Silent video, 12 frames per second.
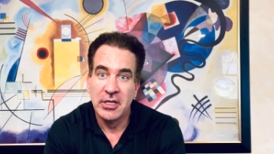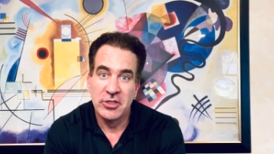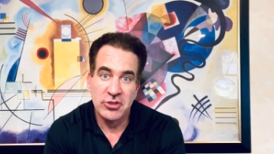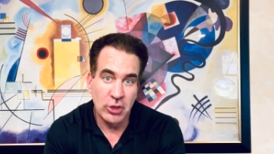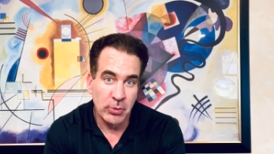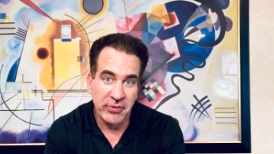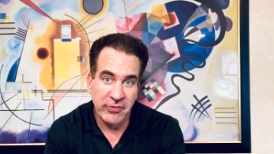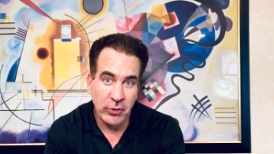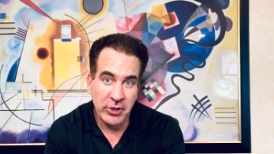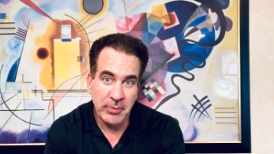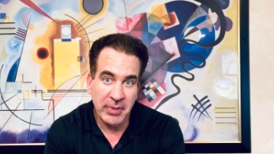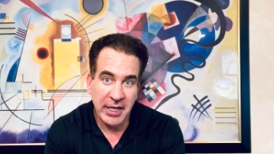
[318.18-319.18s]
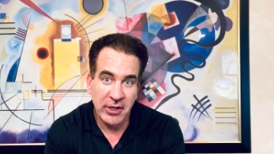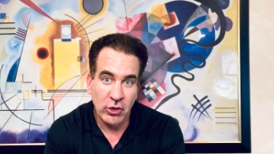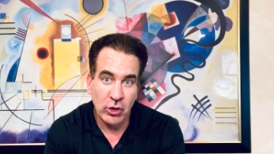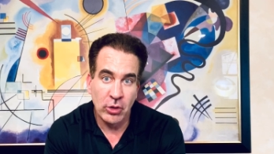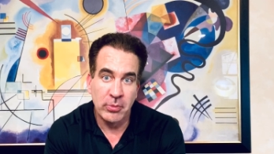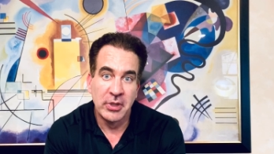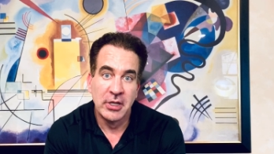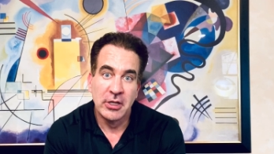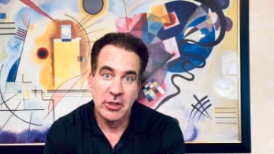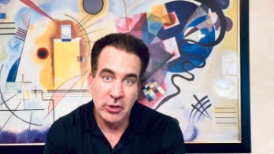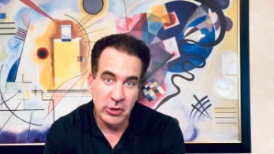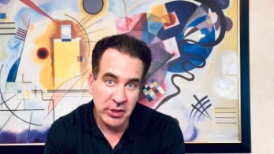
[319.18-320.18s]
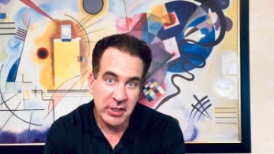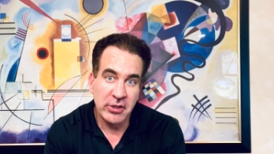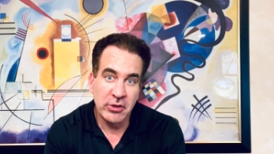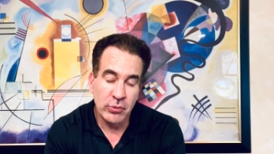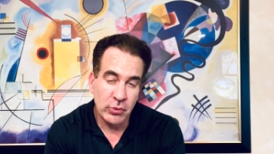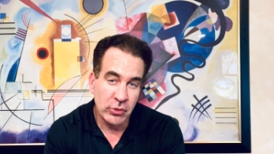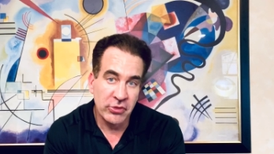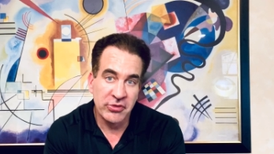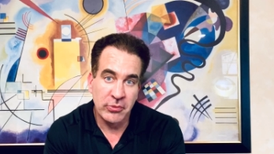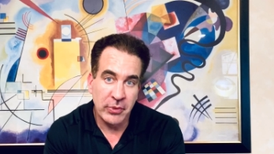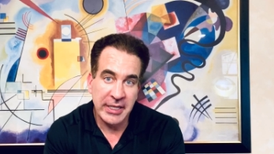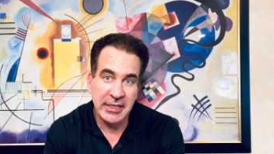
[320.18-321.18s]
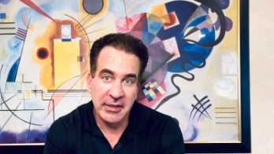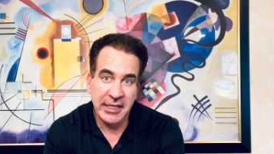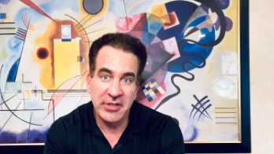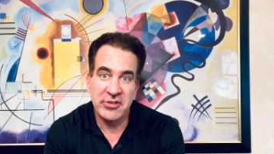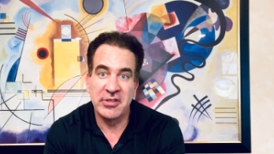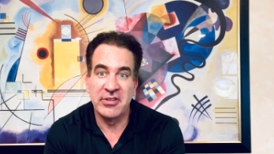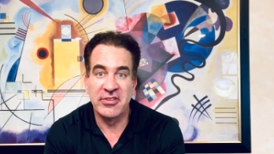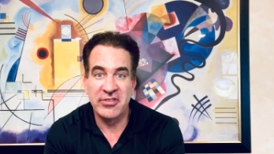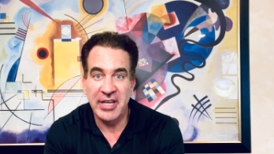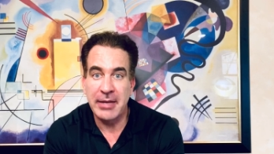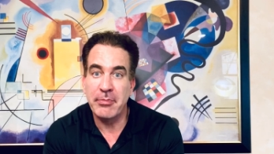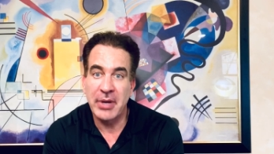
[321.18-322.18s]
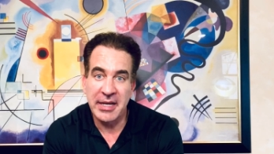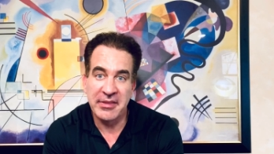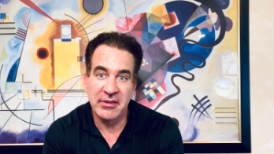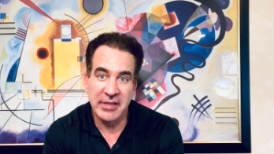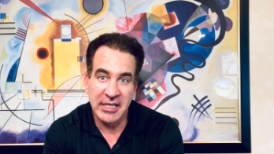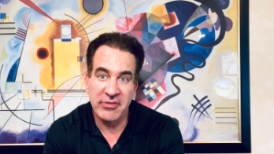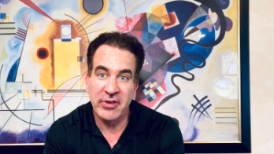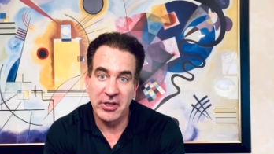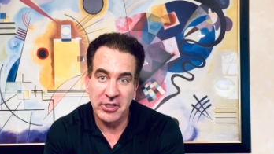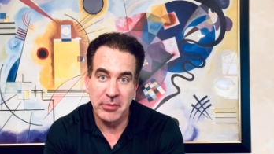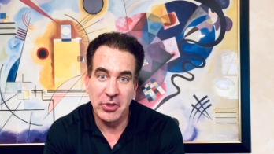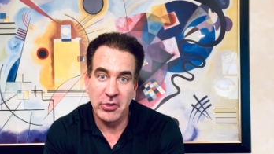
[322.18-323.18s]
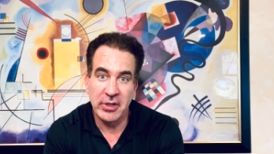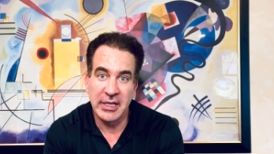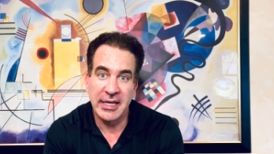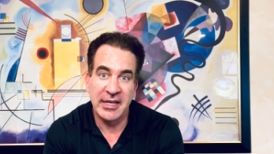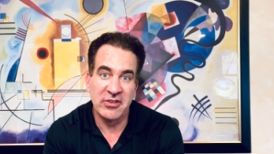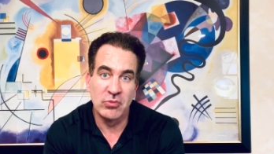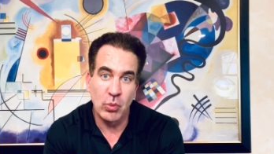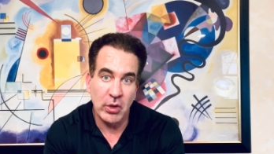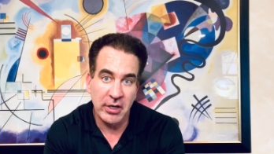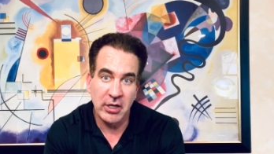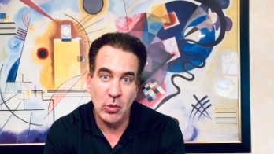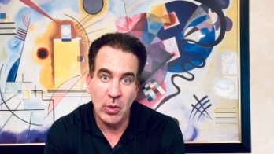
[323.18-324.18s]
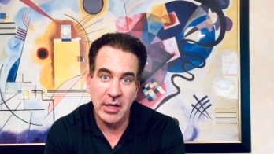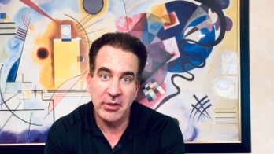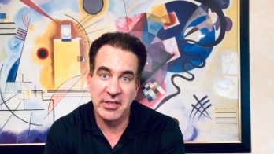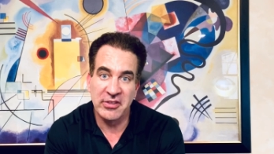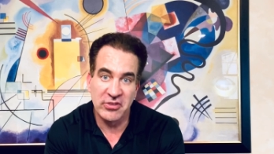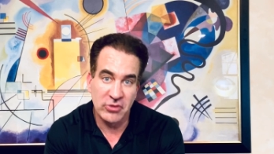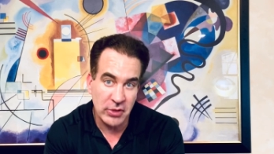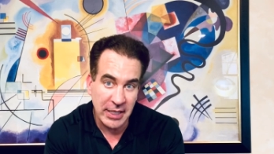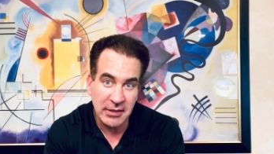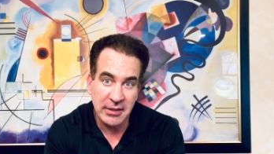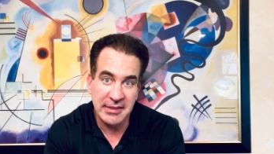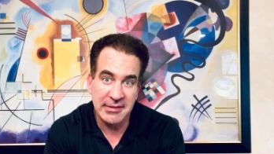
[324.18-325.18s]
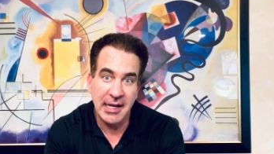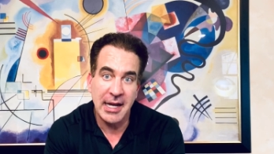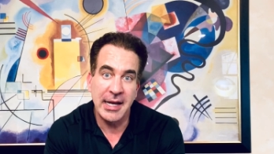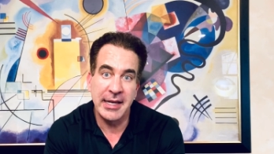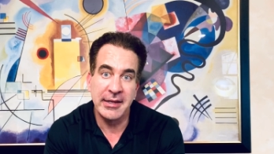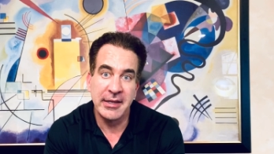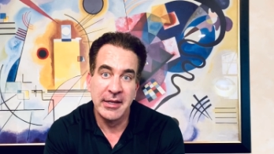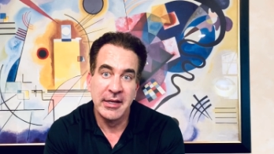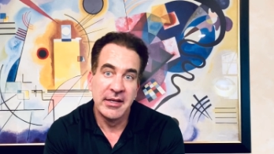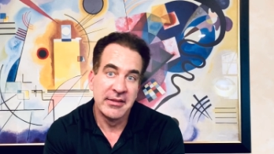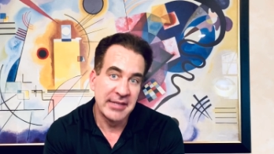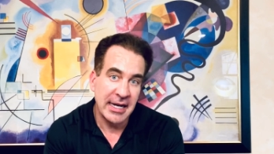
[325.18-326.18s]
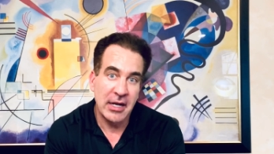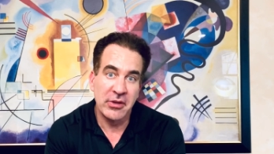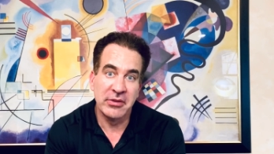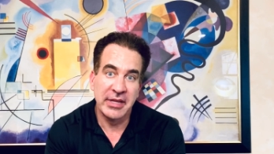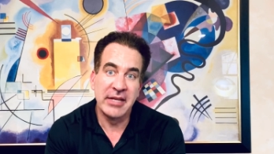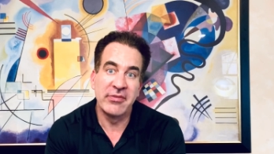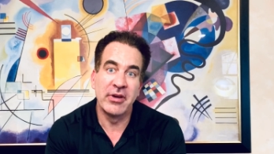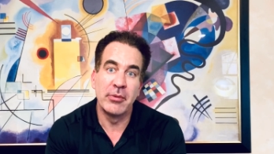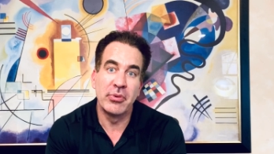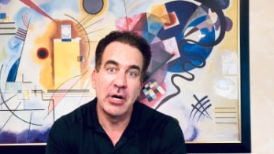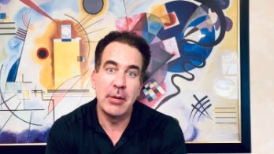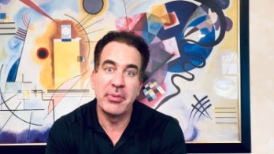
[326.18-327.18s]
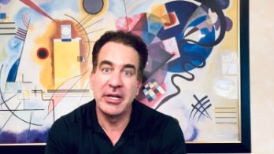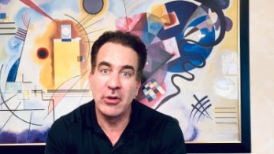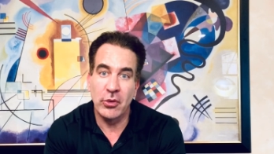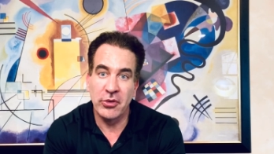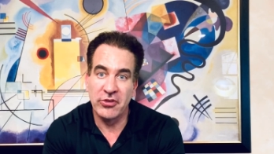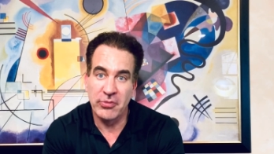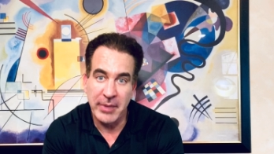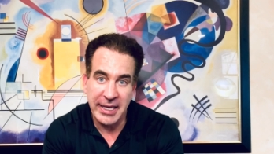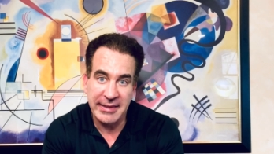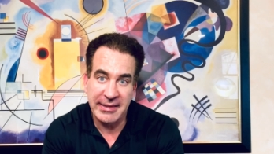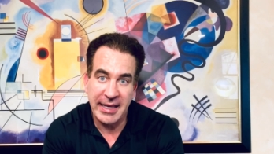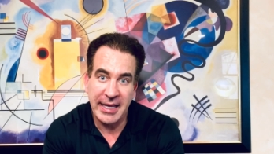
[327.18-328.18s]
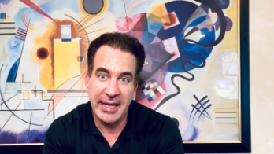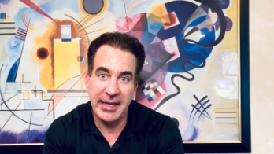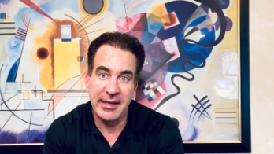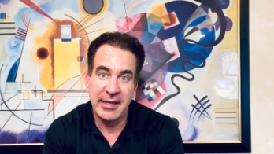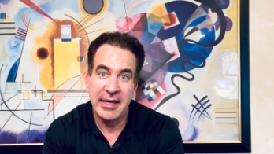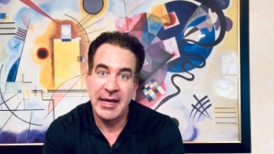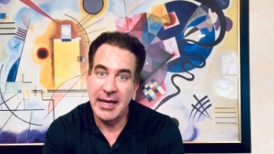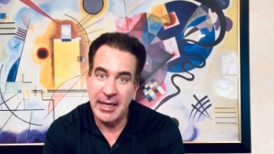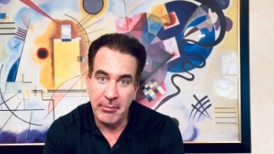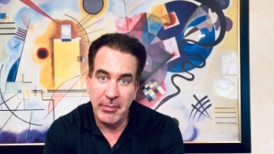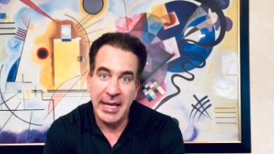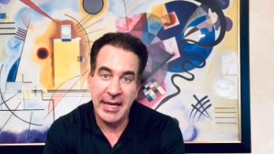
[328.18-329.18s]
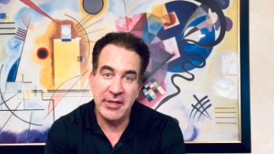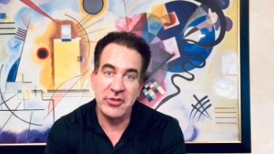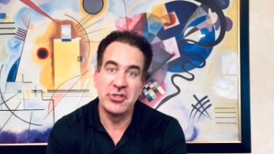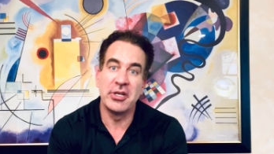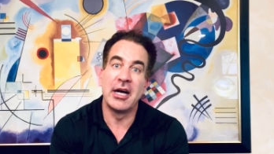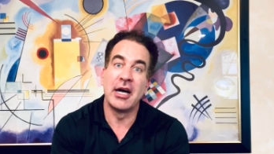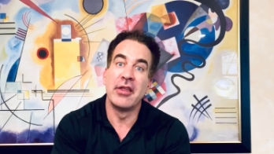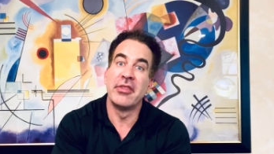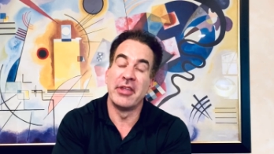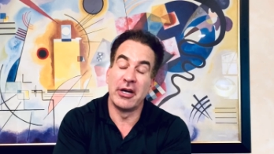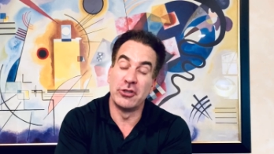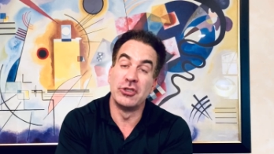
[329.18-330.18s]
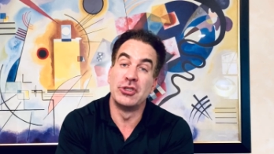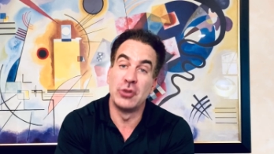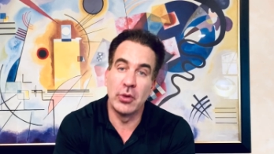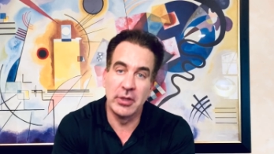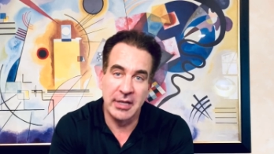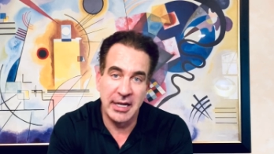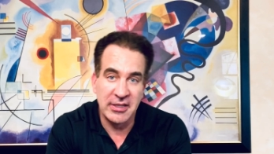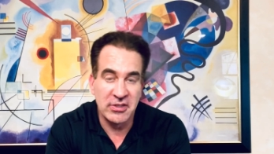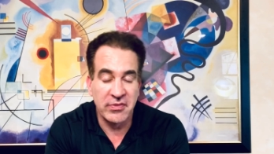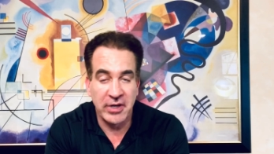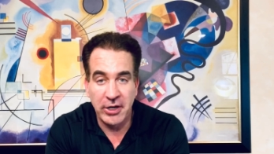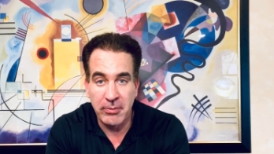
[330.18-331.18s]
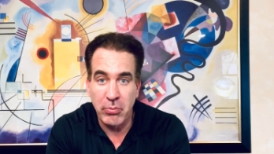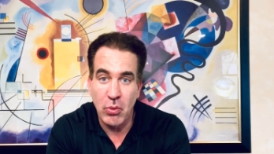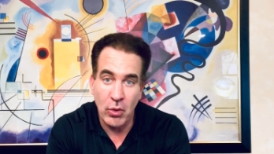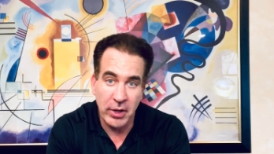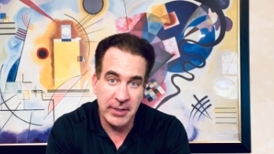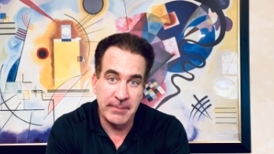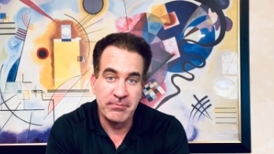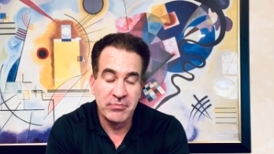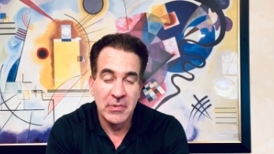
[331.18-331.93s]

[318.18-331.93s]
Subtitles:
So before you buy a home, look into the rules and regulations set by the lakefront community, as water quality is directly tied to how lakefront property owners maintain and manage their shorelines. Very important.